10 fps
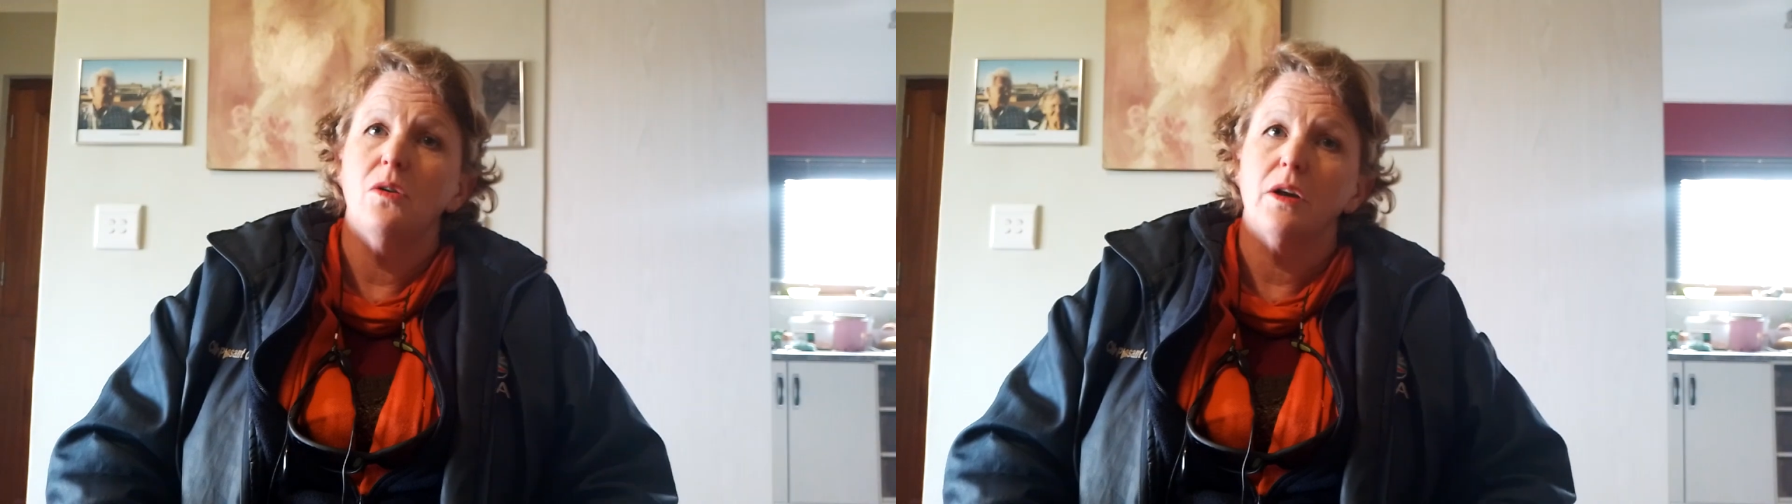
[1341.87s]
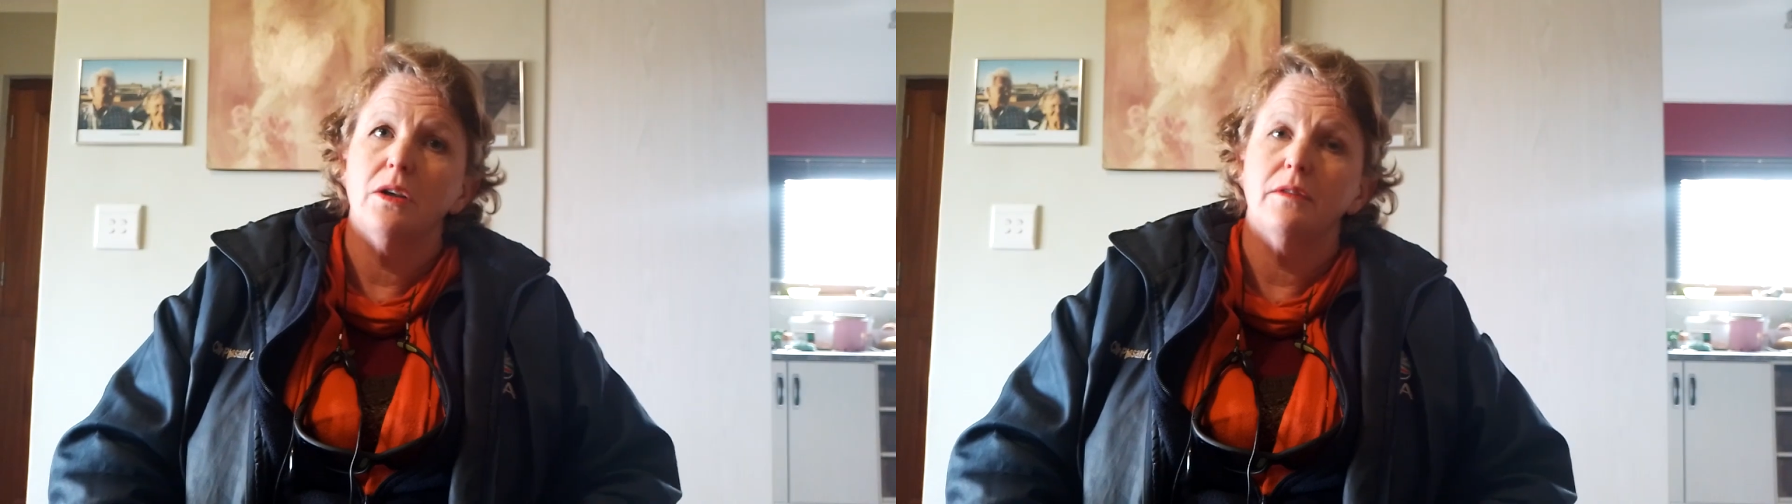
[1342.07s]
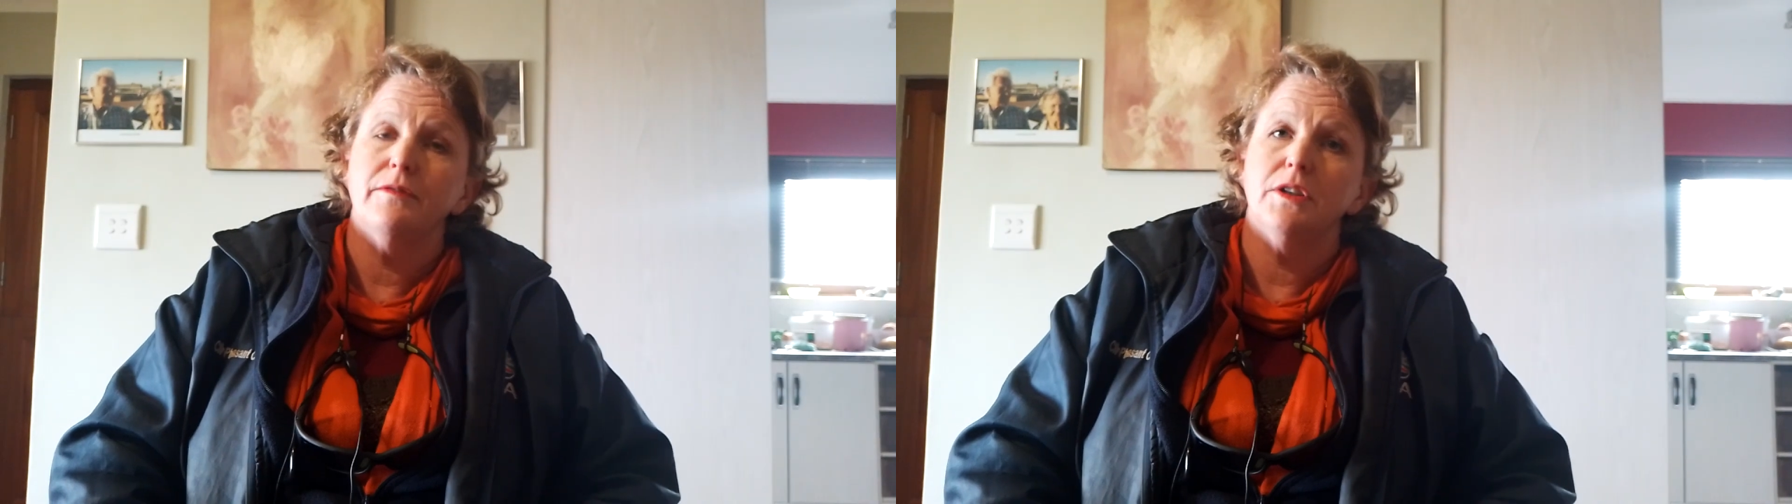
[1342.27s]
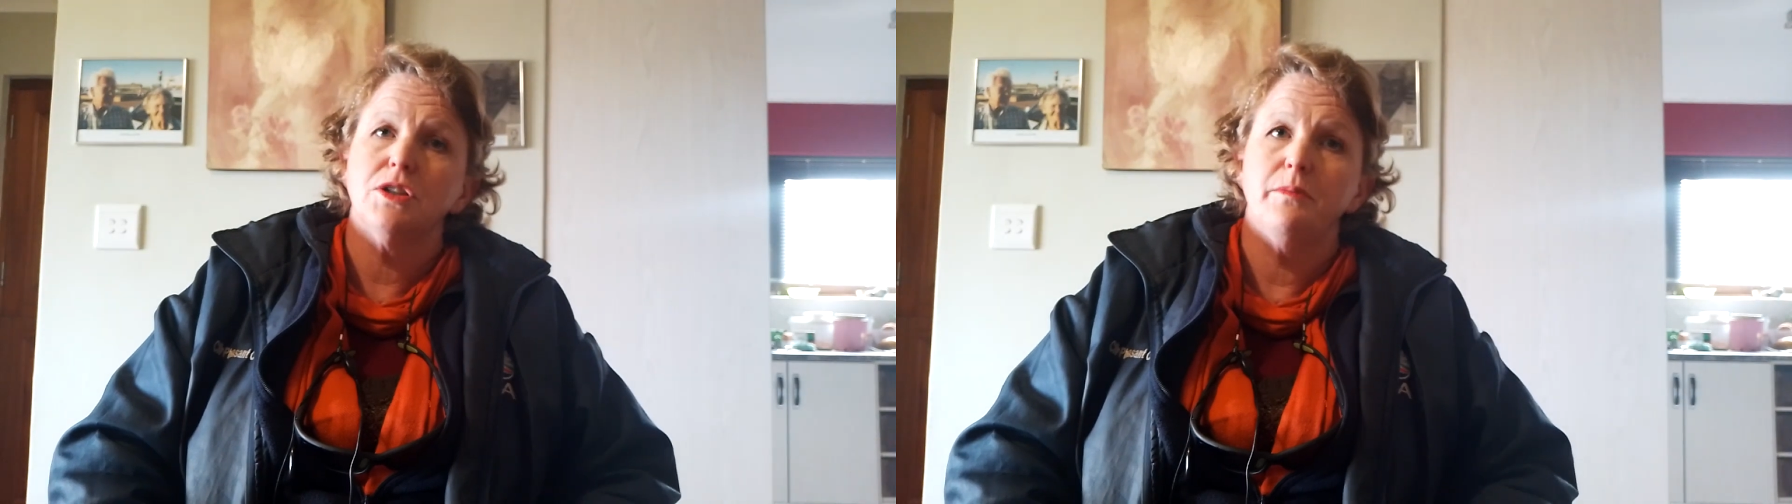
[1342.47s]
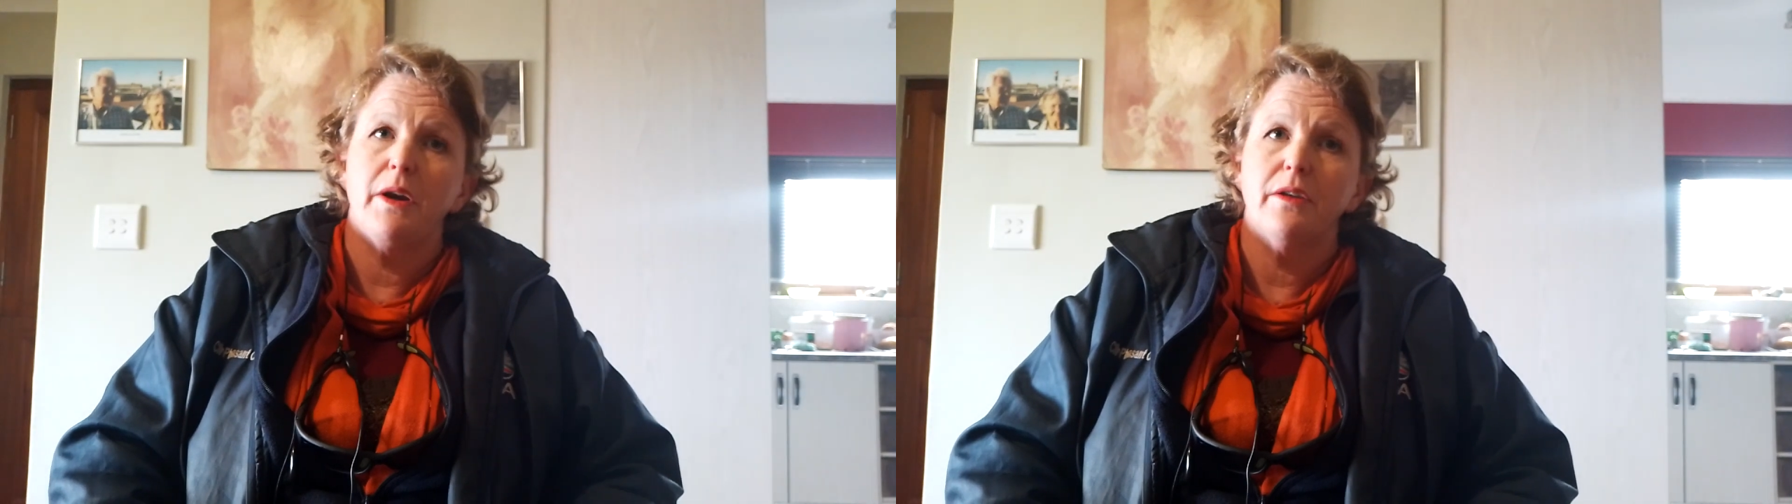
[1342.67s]
and not finish a
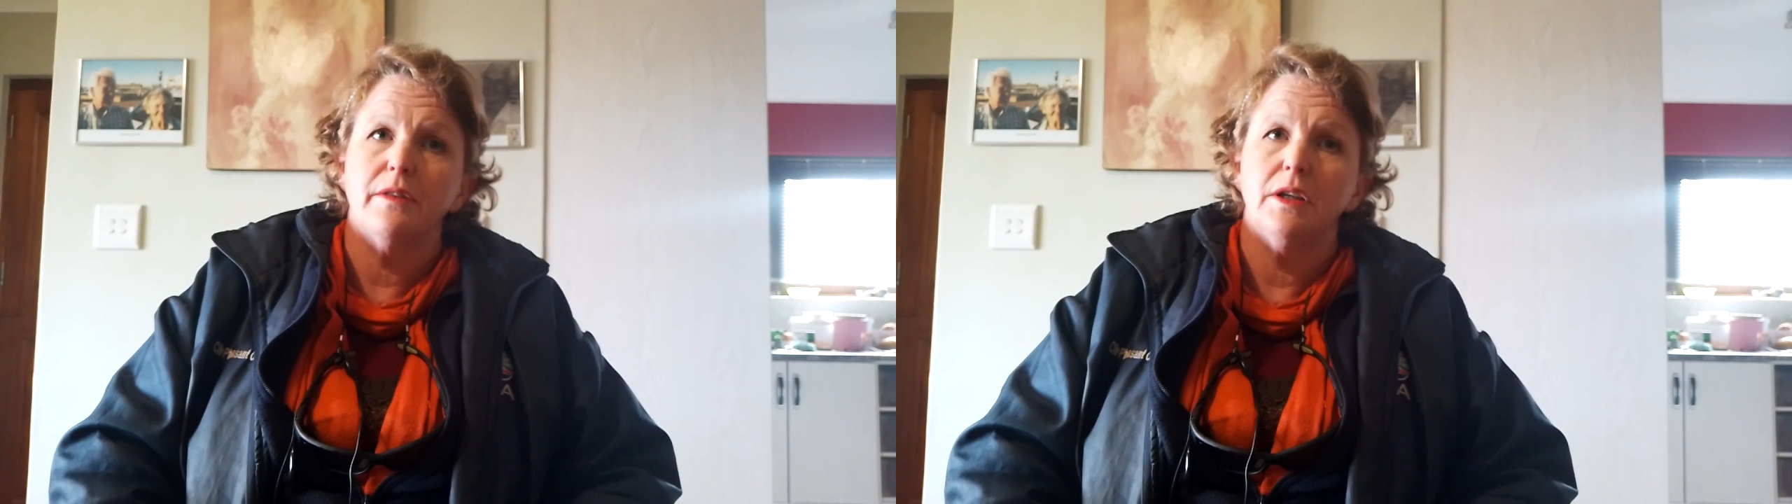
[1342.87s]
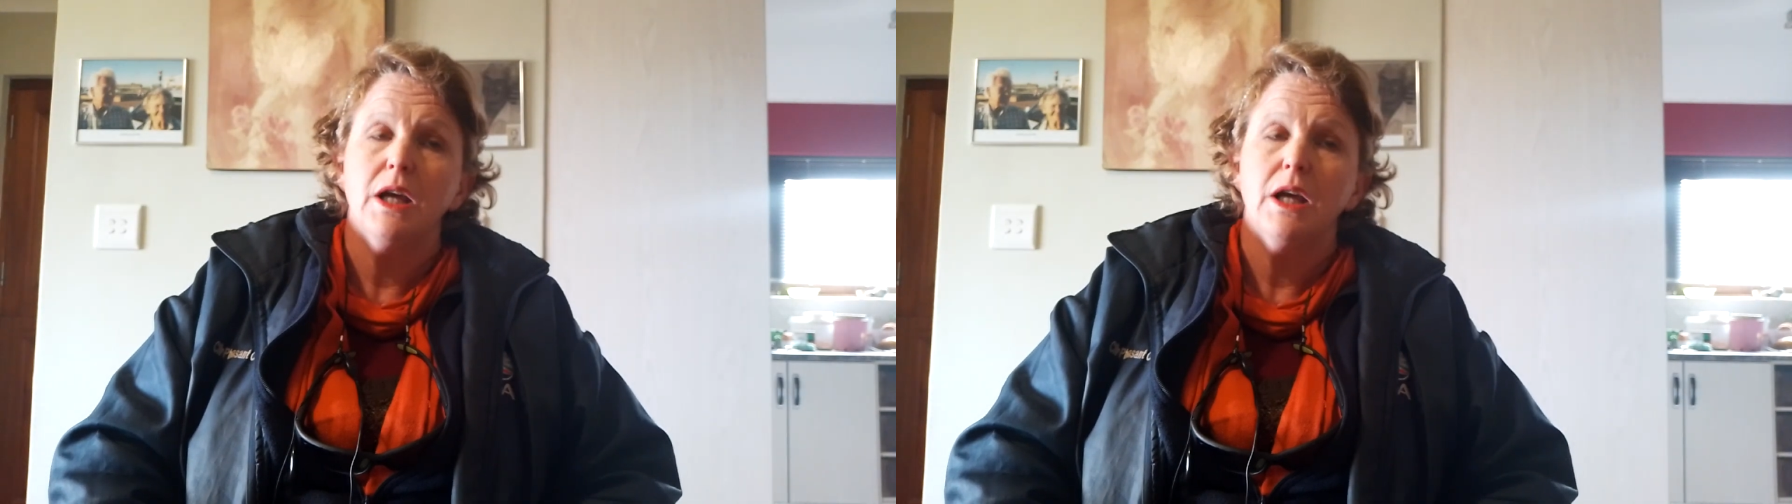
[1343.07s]
marathon.